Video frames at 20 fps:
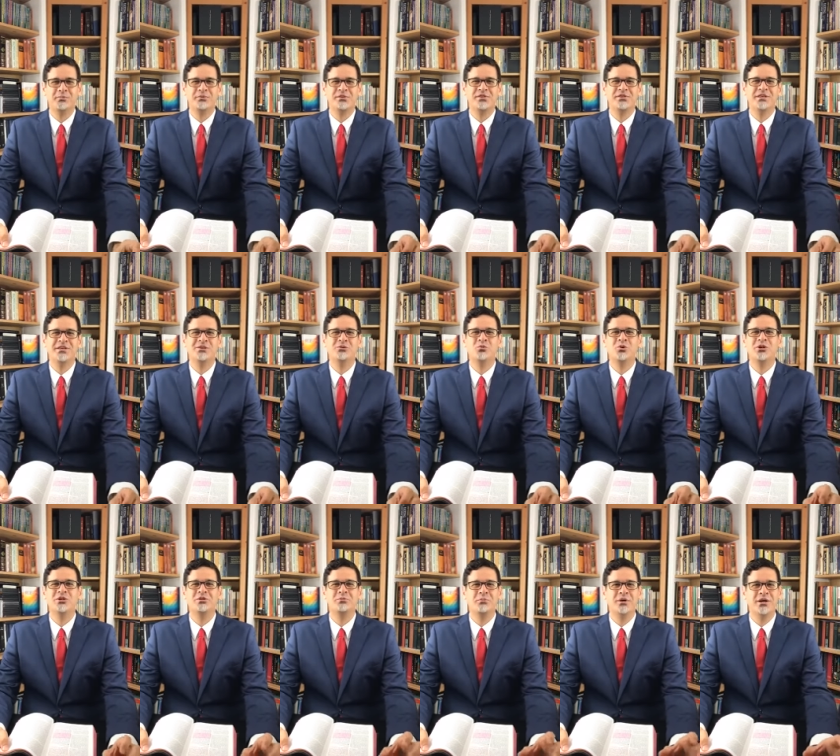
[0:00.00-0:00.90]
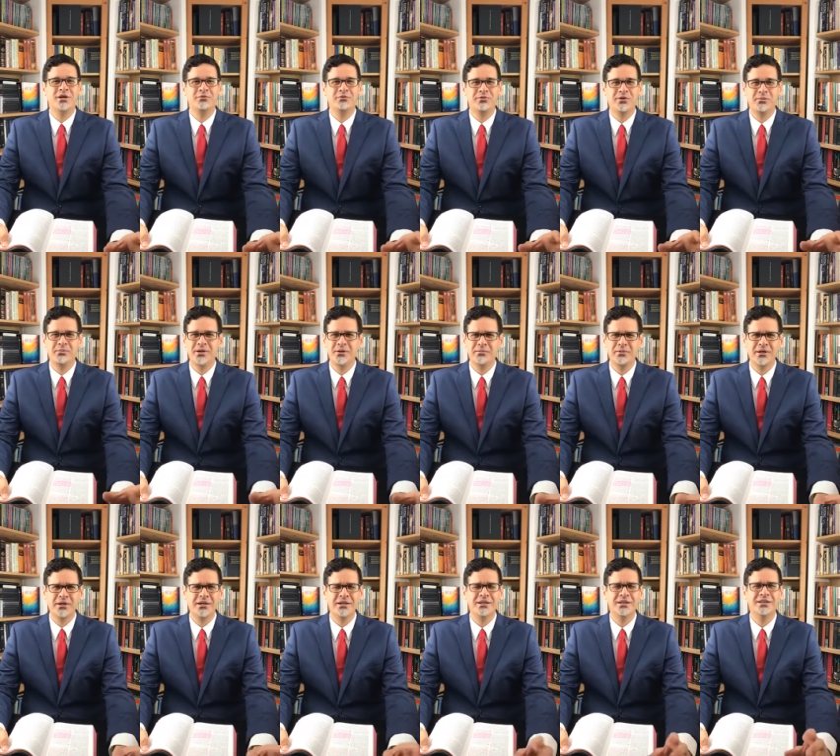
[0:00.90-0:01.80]
sin was made from the
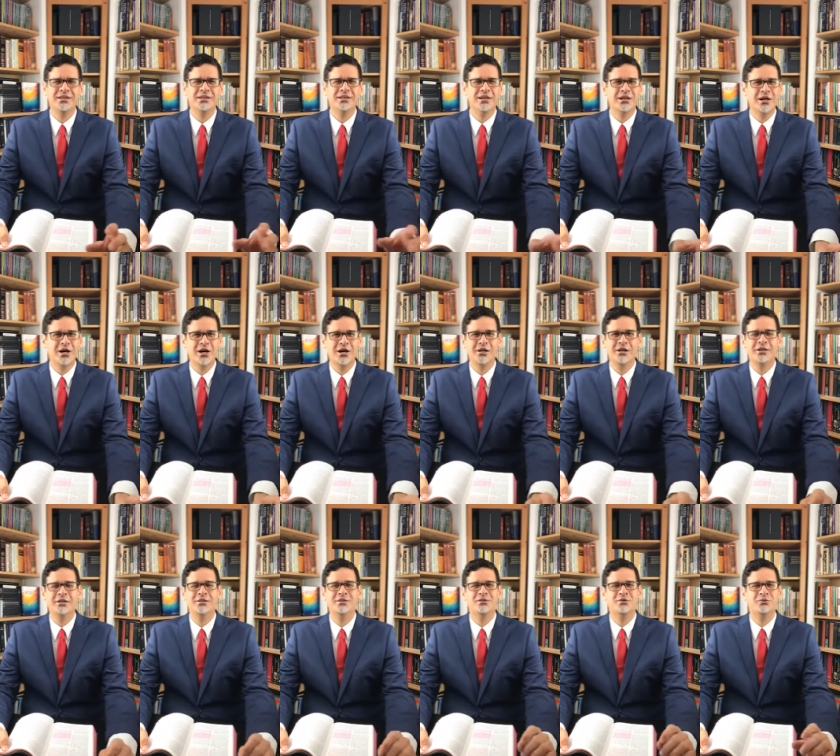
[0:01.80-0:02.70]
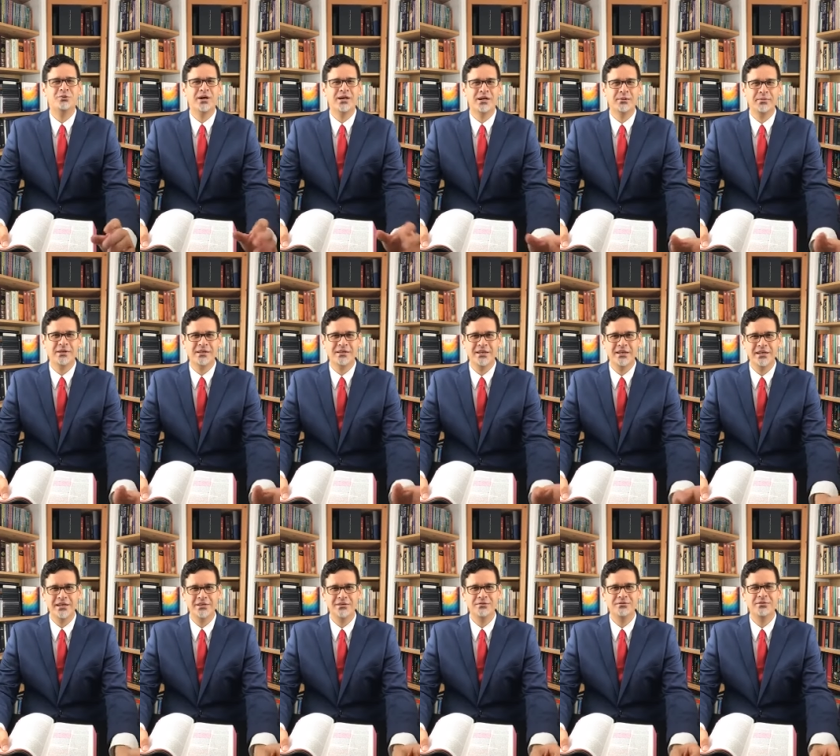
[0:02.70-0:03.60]
beginning in the garden to Adam and
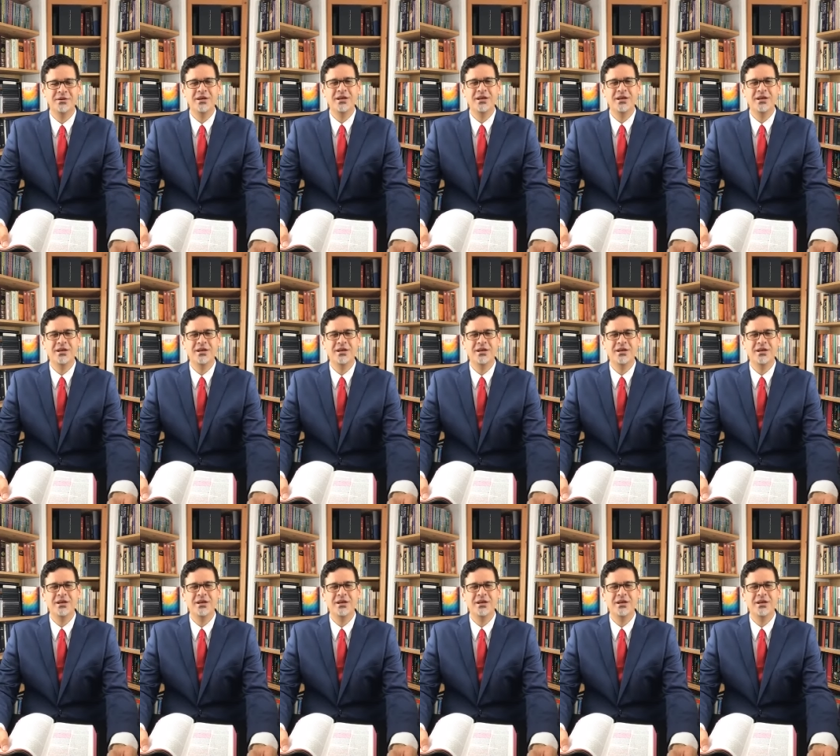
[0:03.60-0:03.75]
Eve.